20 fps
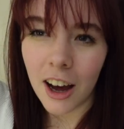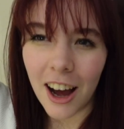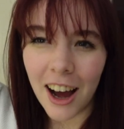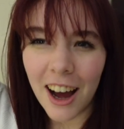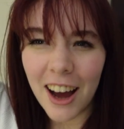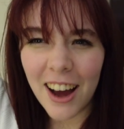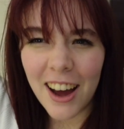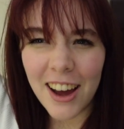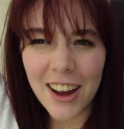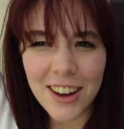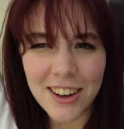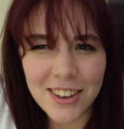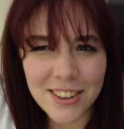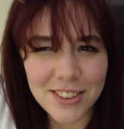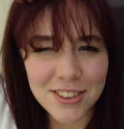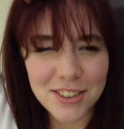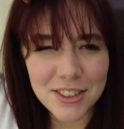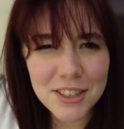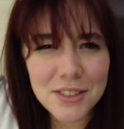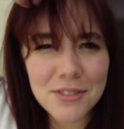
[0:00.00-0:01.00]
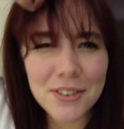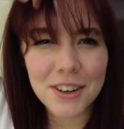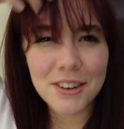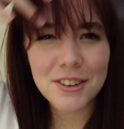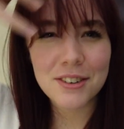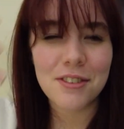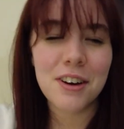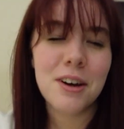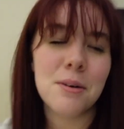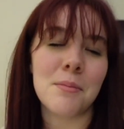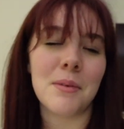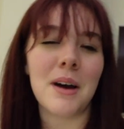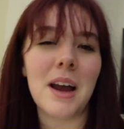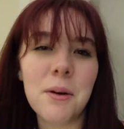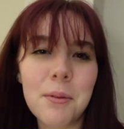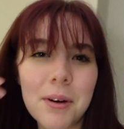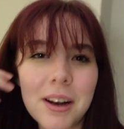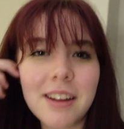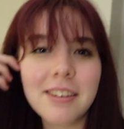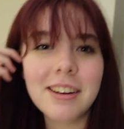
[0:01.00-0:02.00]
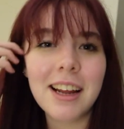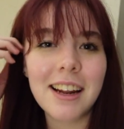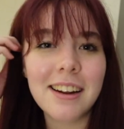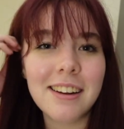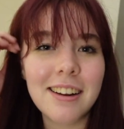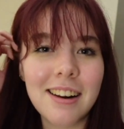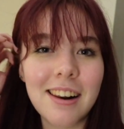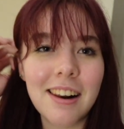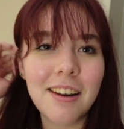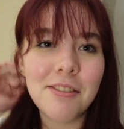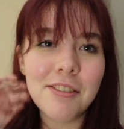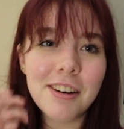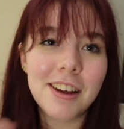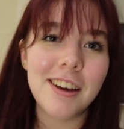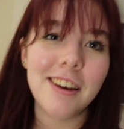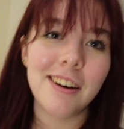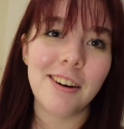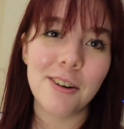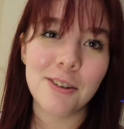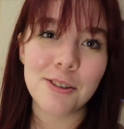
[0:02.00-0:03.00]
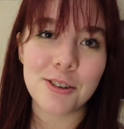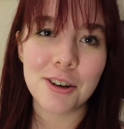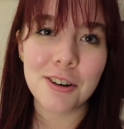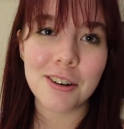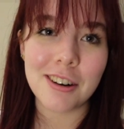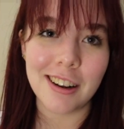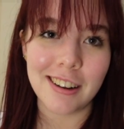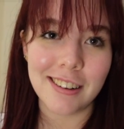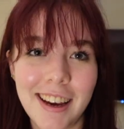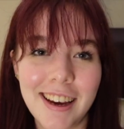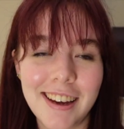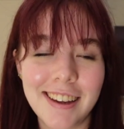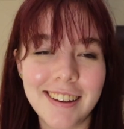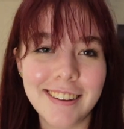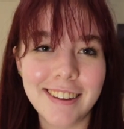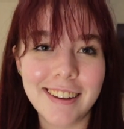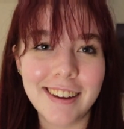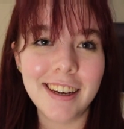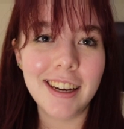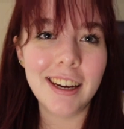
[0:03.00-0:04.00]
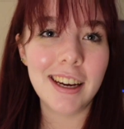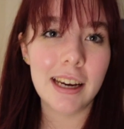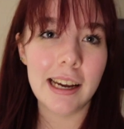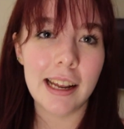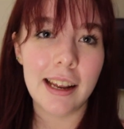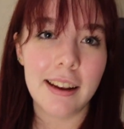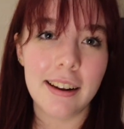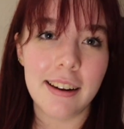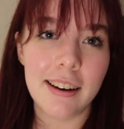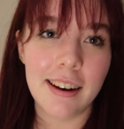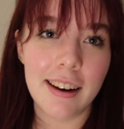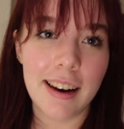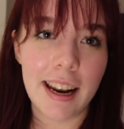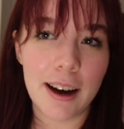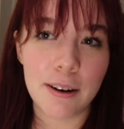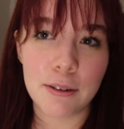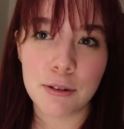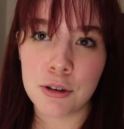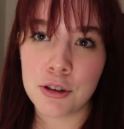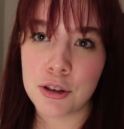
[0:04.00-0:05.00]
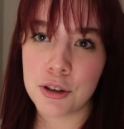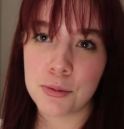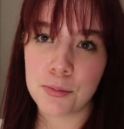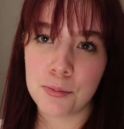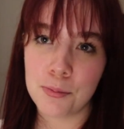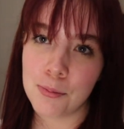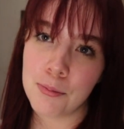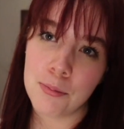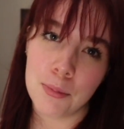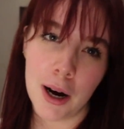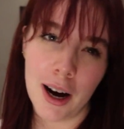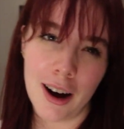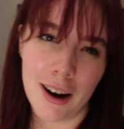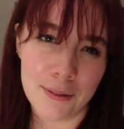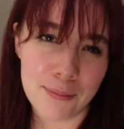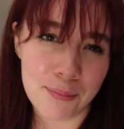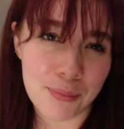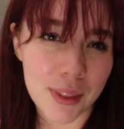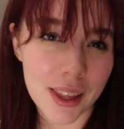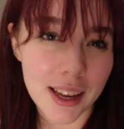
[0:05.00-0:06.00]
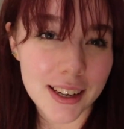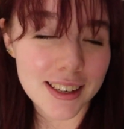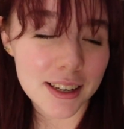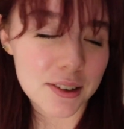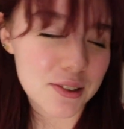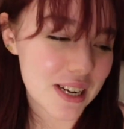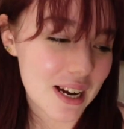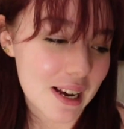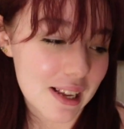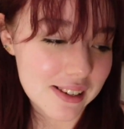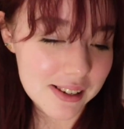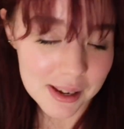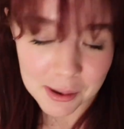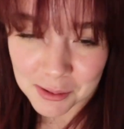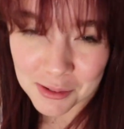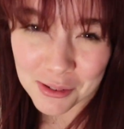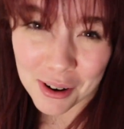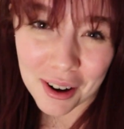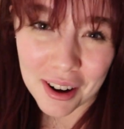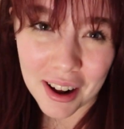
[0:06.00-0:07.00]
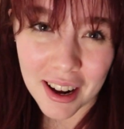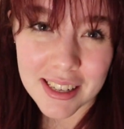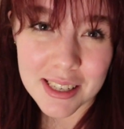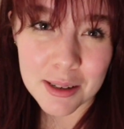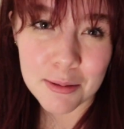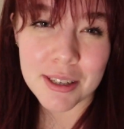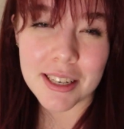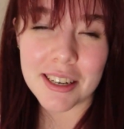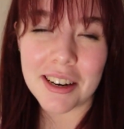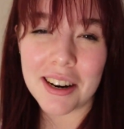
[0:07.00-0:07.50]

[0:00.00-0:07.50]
I just forgot to film, but I went and had a lovely hot chocolate in the lounge bar downstairs. It was very nice. It was a